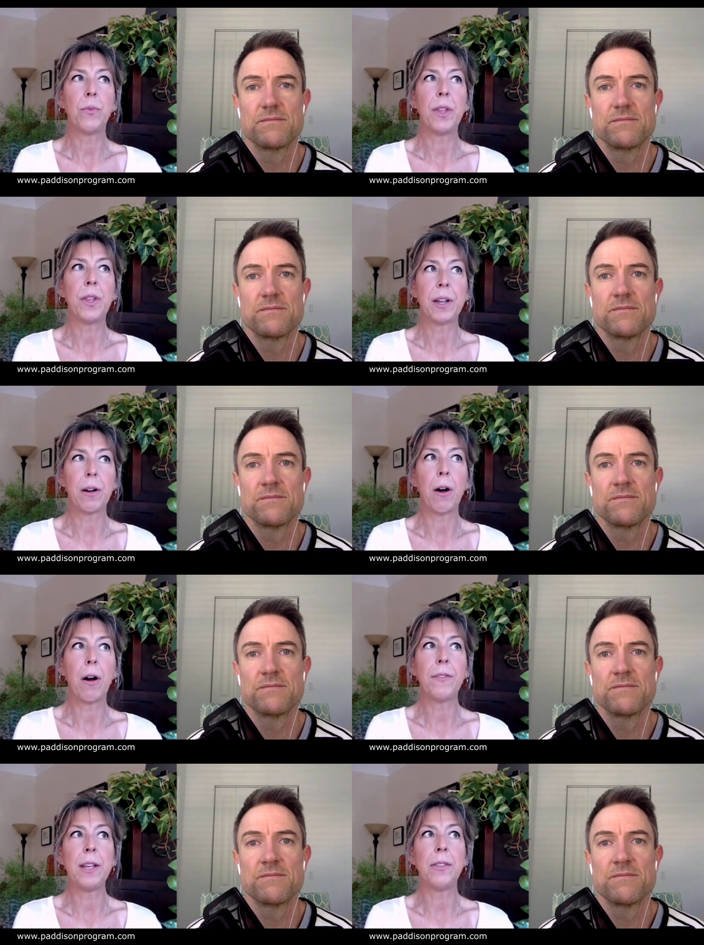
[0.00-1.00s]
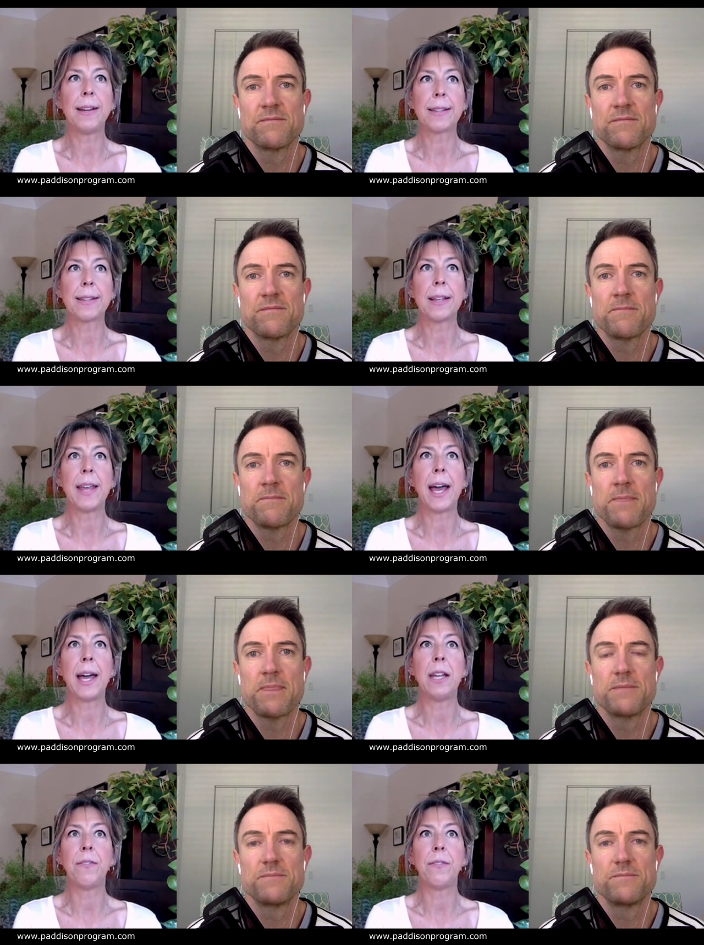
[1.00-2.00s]
Speaker 1: the coffee and things like that,
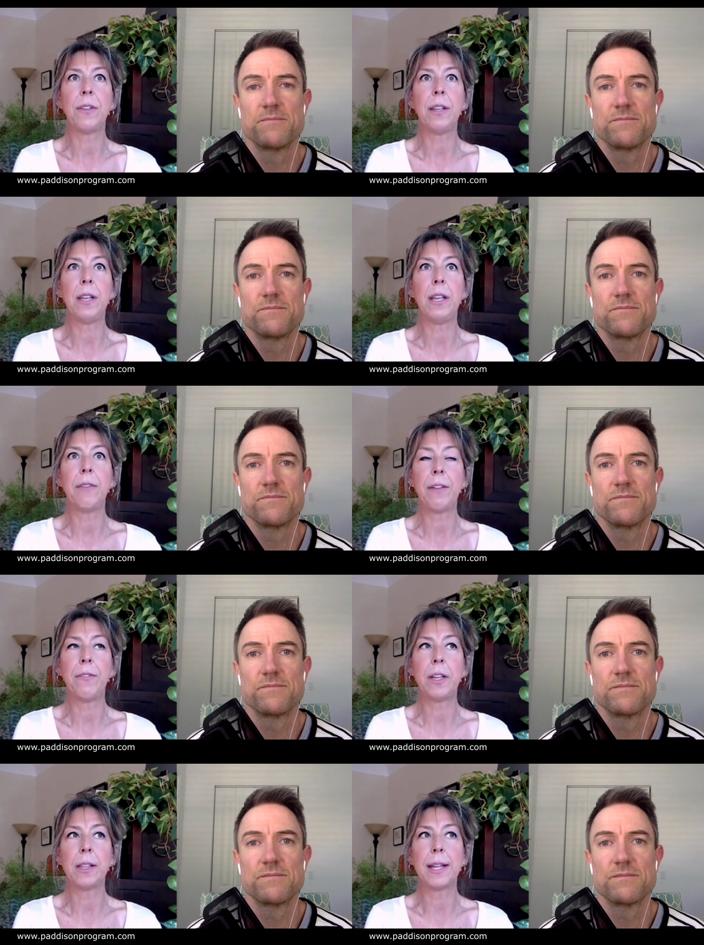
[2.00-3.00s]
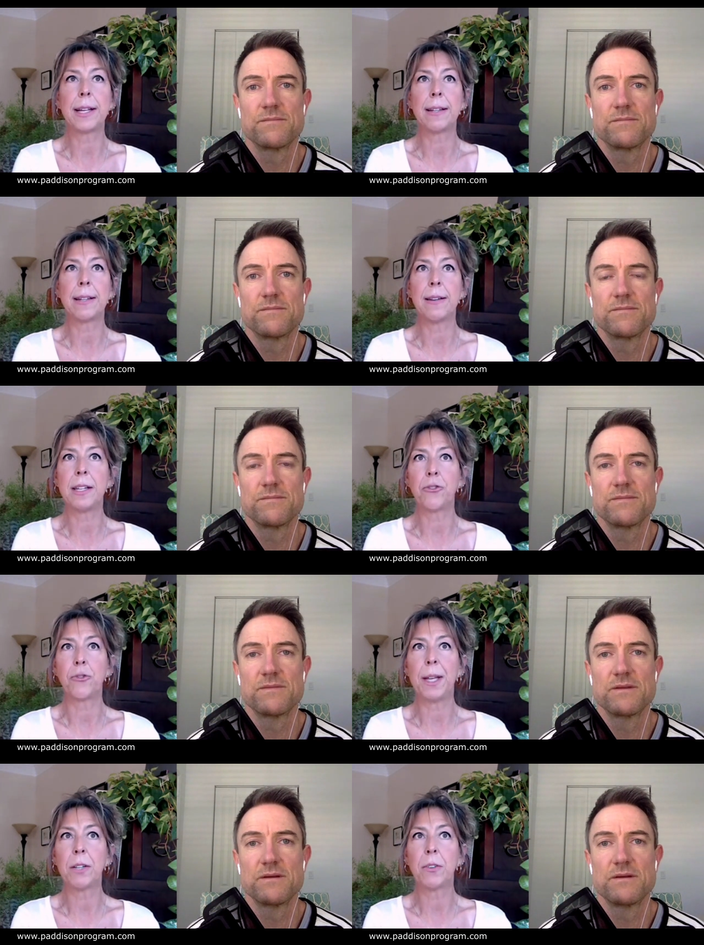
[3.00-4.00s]
if if I feel like it's not
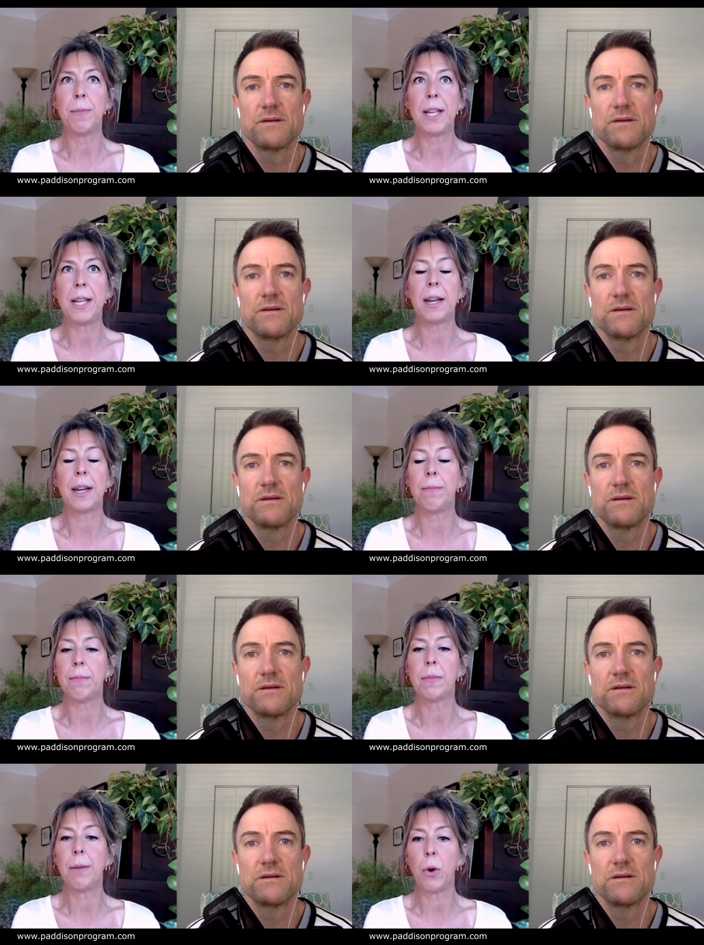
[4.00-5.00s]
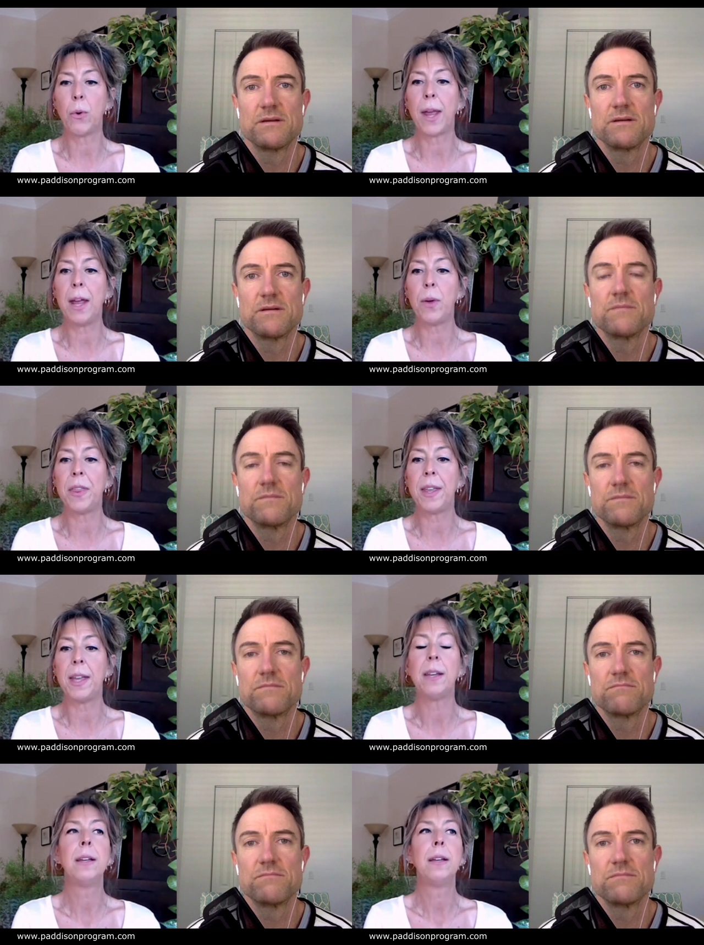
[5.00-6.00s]
detrimental to me, then I'm I'm okay with it.
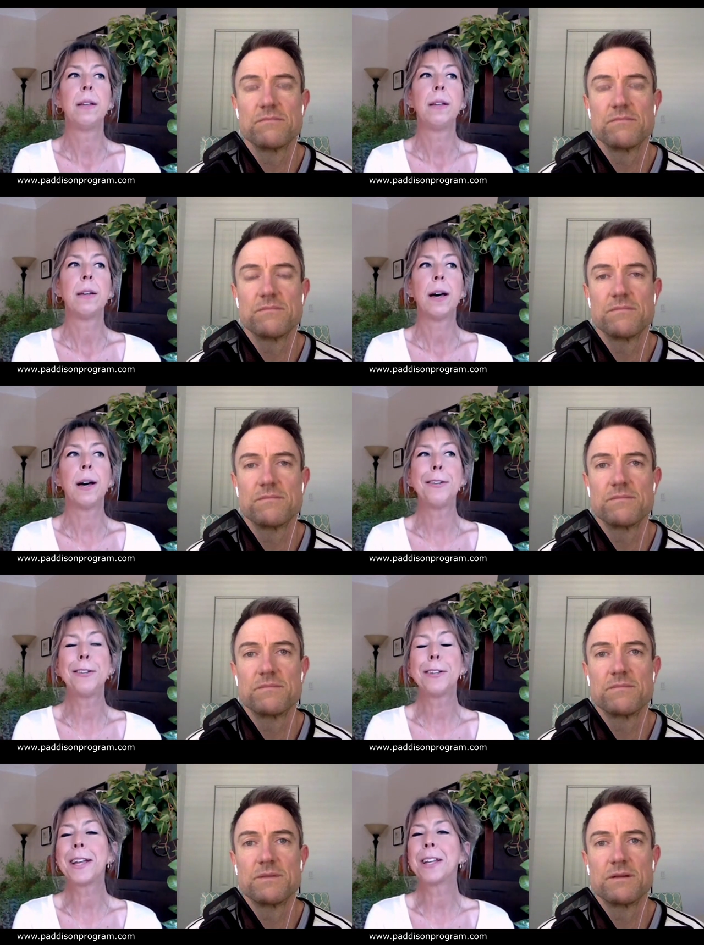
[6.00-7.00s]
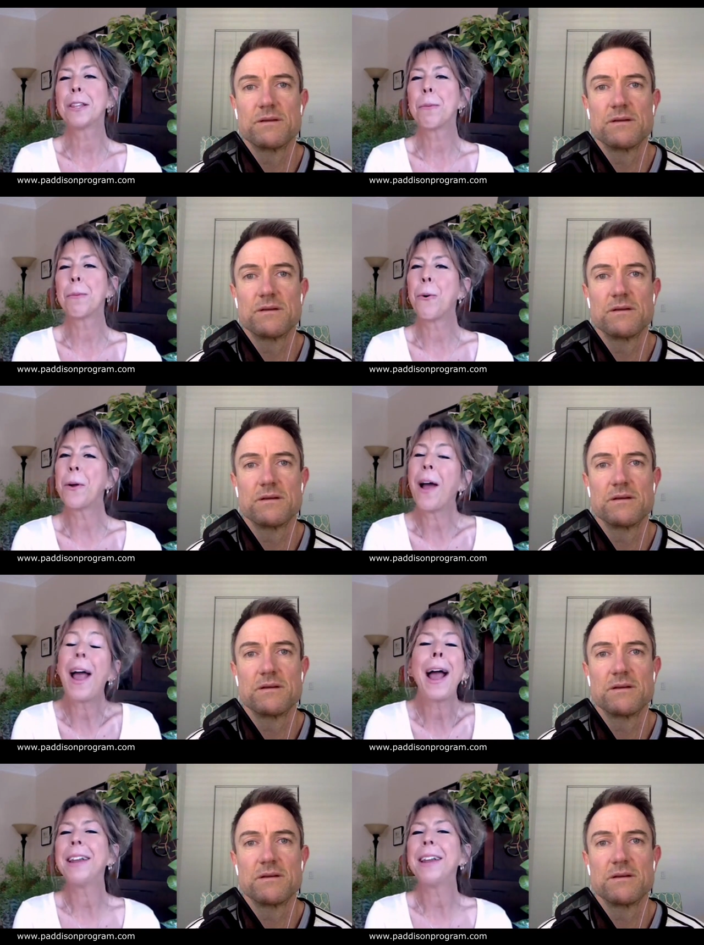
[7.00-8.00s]
Until I get to the point,
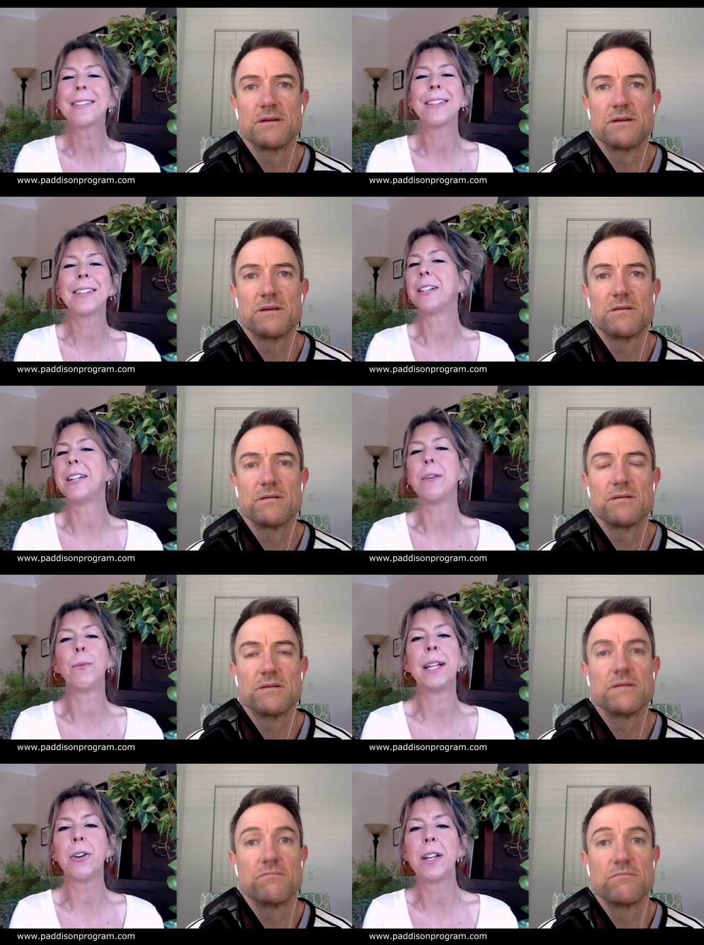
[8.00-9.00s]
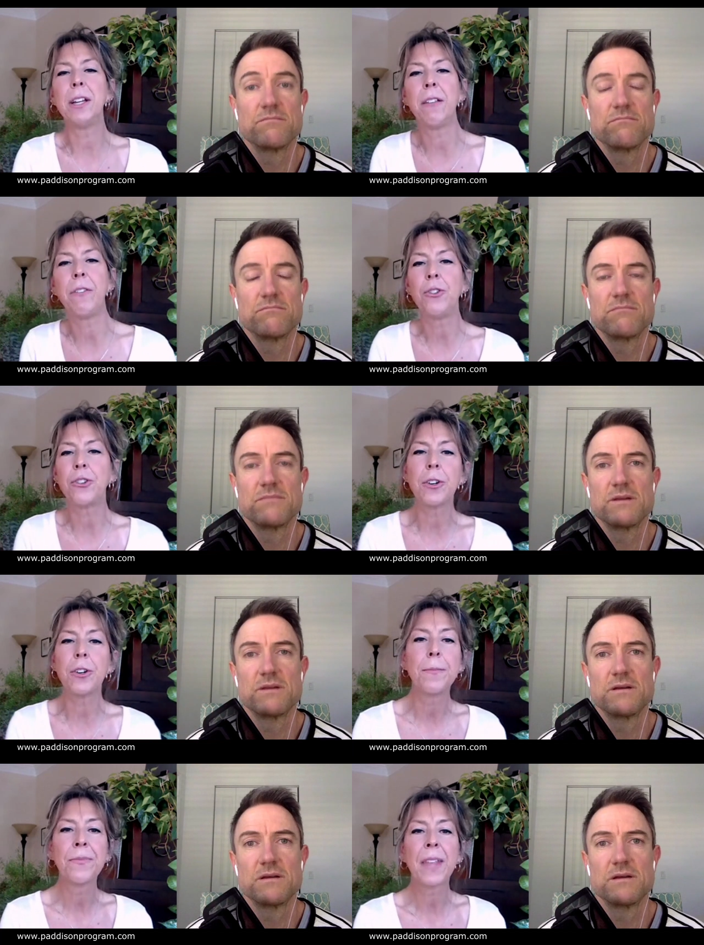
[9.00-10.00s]
honestly, Clint, when I look into the future,
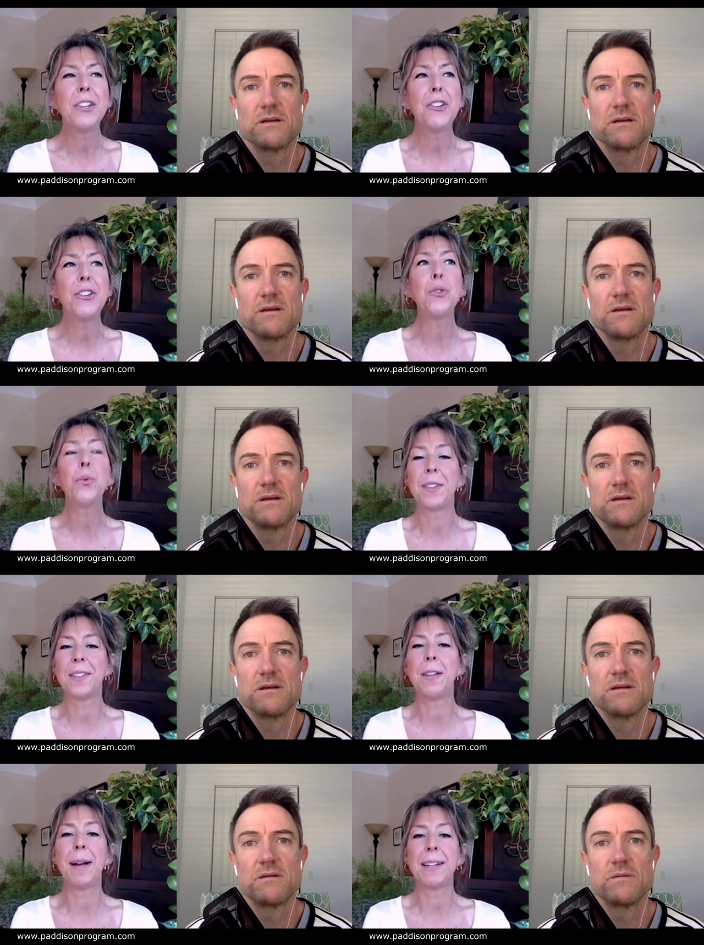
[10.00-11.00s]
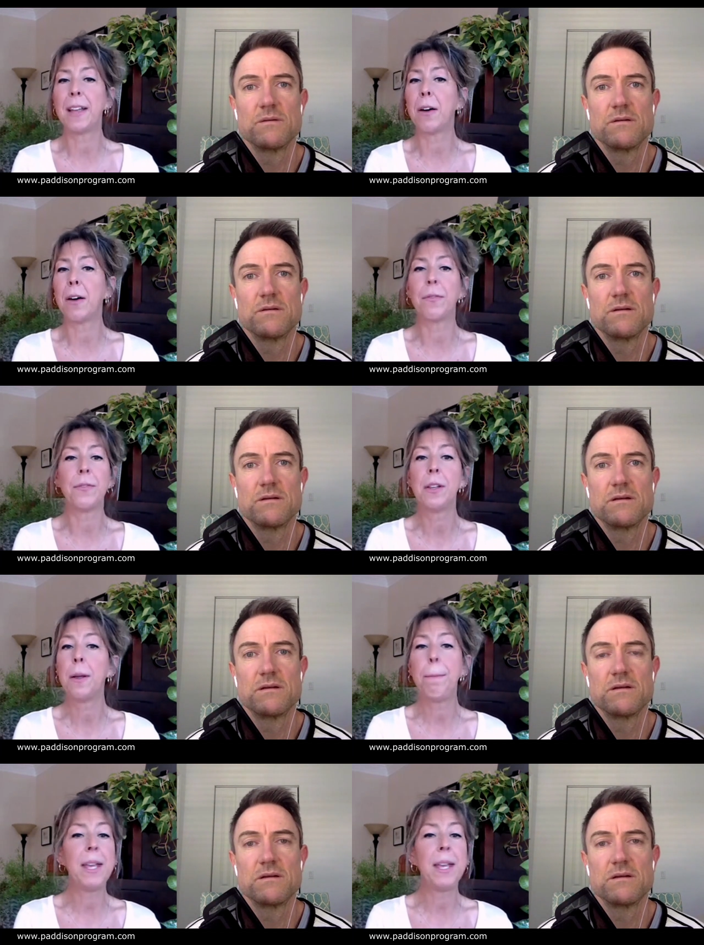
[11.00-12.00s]
I do see myself
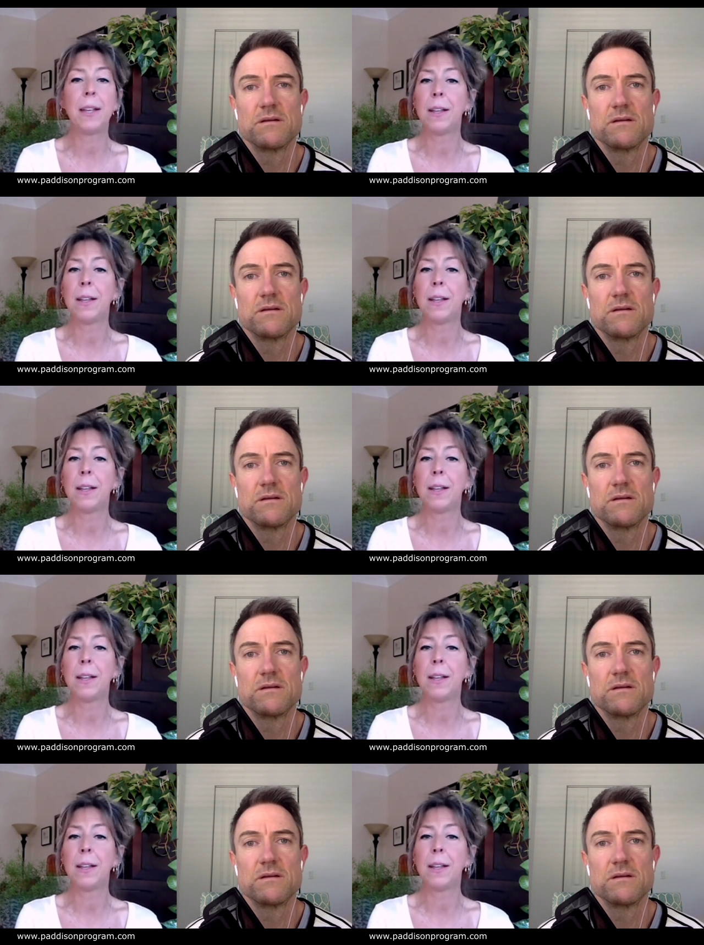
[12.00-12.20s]
being